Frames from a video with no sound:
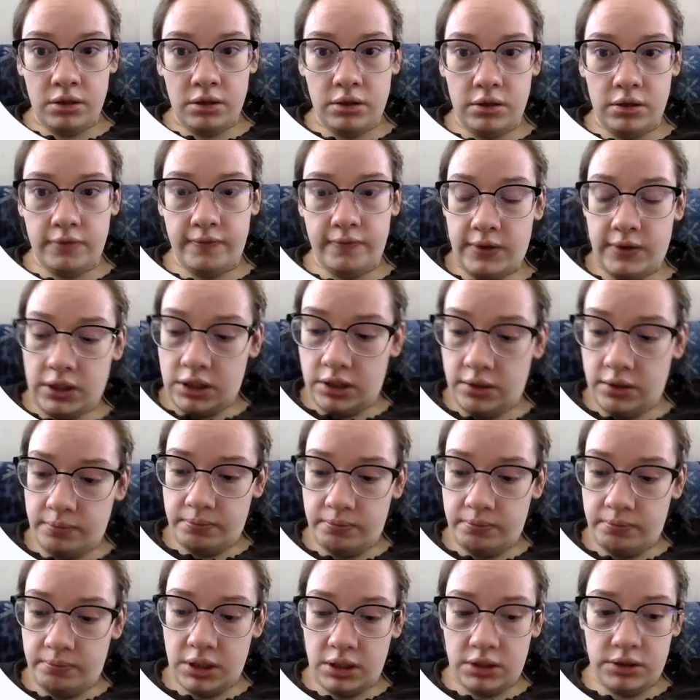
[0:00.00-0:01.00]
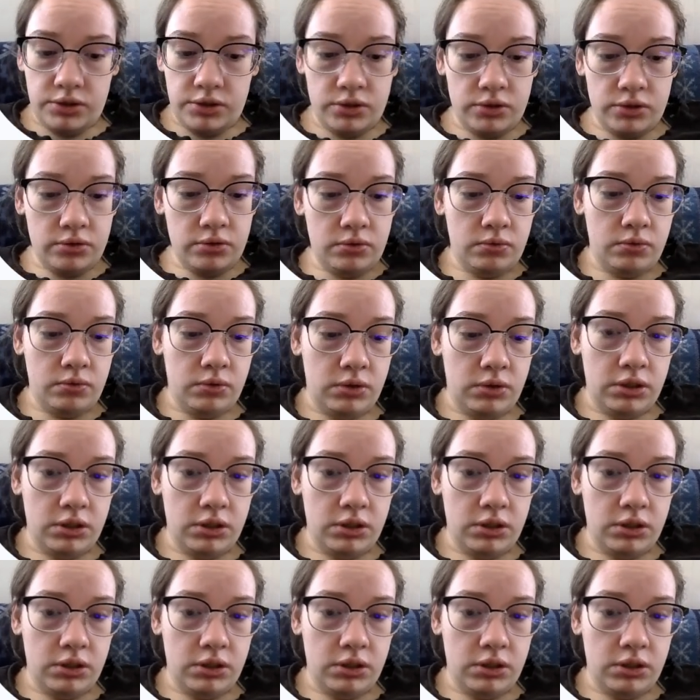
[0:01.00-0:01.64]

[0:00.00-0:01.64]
Divided by 2